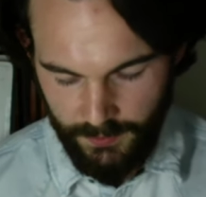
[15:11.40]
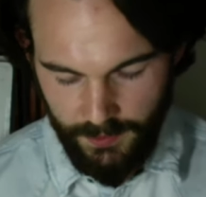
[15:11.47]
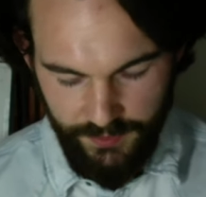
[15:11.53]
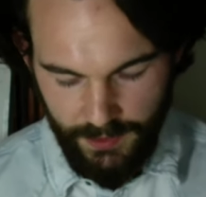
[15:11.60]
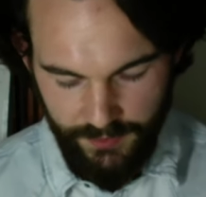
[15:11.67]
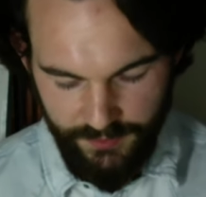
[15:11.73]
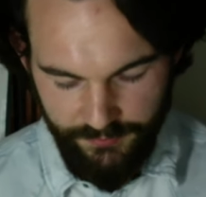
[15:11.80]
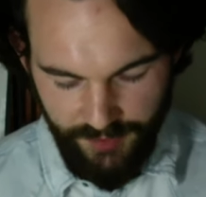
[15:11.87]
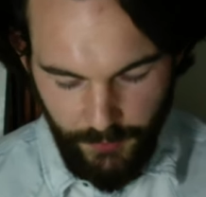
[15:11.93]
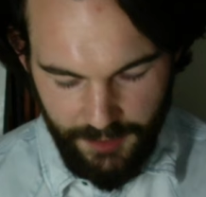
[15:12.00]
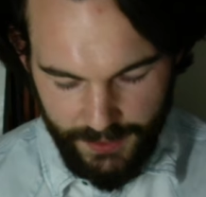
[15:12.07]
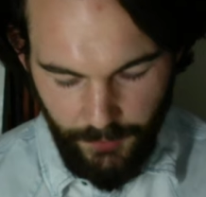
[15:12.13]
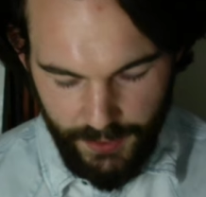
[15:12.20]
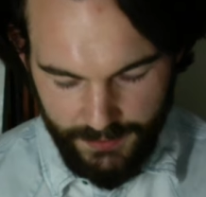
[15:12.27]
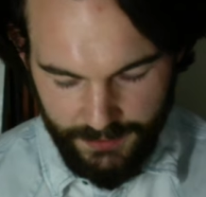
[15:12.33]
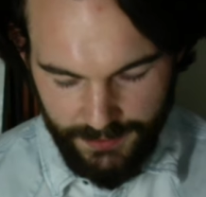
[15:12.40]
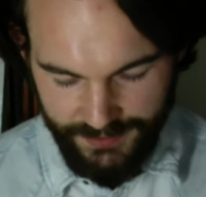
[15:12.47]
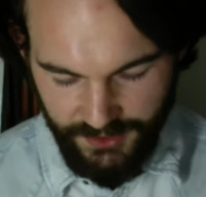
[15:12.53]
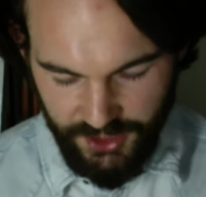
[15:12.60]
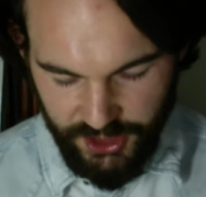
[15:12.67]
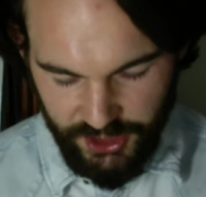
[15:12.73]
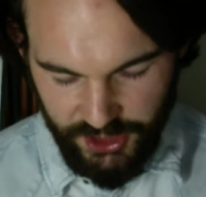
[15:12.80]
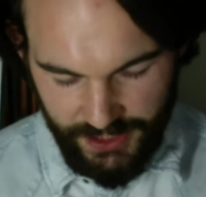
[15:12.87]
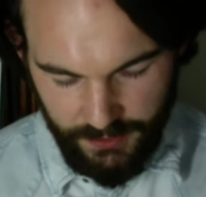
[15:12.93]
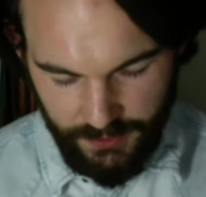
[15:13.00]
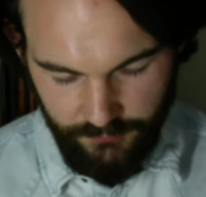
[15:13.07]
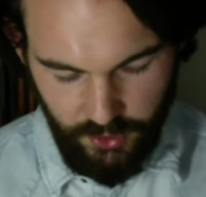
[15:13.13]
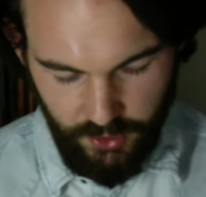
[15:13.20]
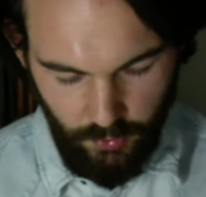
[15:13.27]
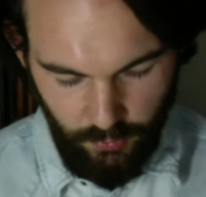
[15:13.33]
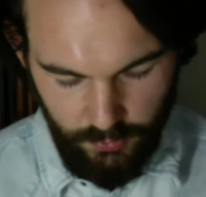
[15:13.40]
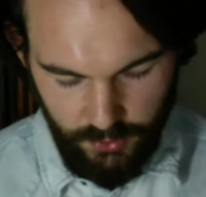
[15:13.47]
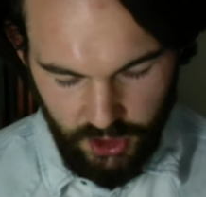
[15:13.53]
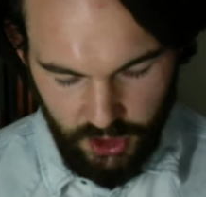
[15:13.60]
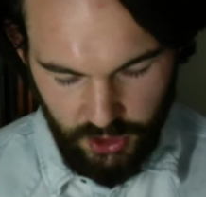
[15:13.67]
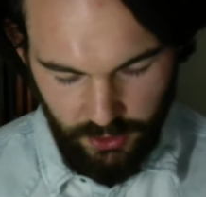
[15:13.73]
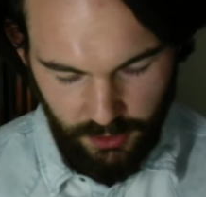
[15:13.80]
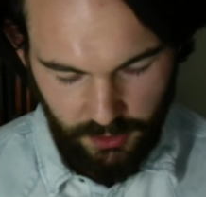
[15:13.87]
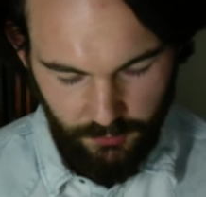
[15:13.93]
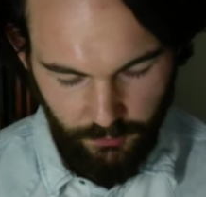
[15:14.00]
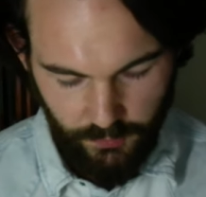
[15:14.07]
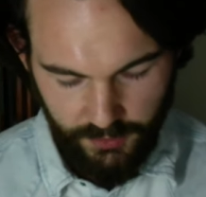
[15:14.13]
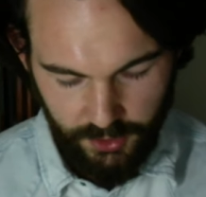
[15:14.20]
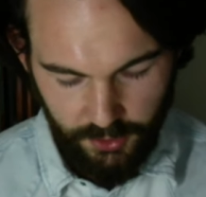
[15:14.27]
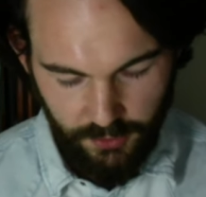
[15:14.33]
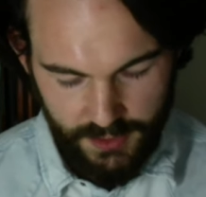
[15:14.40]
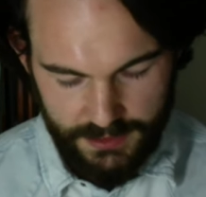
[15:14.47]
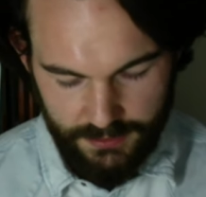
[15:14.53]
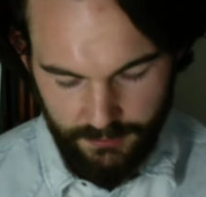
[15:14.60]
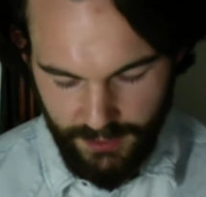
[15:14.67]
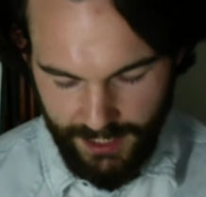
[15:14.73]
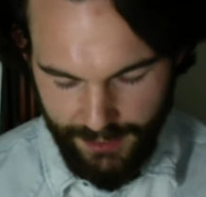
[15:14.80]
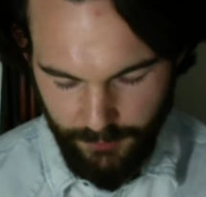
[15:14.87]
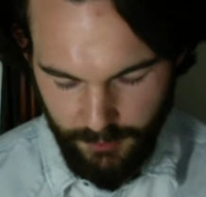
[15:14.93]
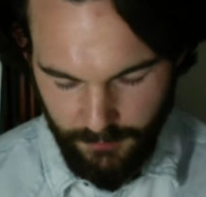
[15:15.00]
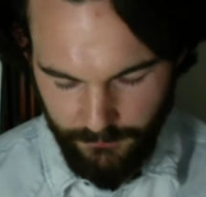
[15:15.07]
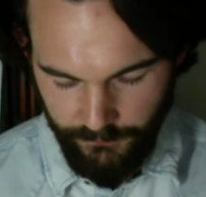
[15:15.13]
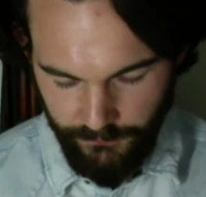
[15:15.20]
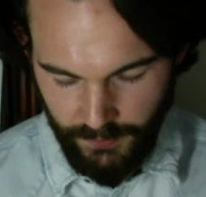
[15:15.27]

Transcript: and they vibrate like a sheet of gold struck with a crystal hammer